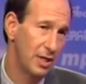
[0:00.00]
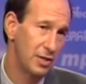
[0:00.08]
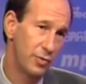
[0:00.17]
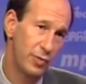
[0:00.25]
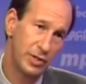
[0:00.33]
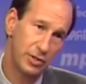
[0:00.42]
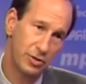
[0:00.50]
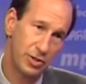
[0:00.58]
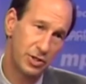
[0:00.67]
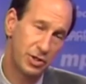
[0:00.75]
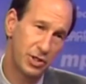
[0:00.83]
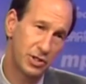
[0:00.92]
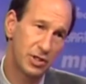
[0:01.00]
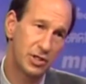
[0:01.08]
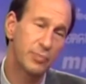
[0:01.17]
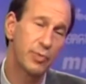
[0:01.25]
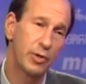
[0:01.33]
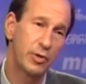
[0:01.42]
The research has just
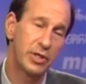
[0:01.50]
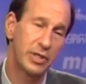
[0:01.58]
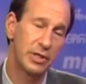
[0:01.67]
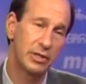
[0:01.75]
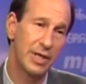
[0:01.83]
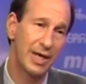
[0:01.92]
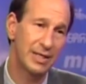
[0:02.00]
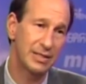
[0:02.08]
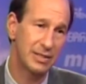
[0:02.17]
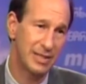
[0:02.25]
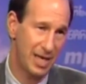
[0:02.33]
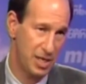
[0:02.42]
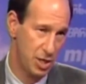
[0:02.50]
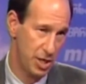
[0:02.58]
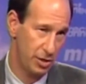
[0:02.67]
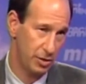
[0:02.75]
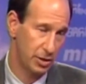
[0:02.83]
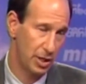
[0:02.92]
exploded in the last 10
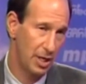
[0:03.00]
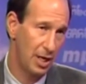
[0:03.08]
years,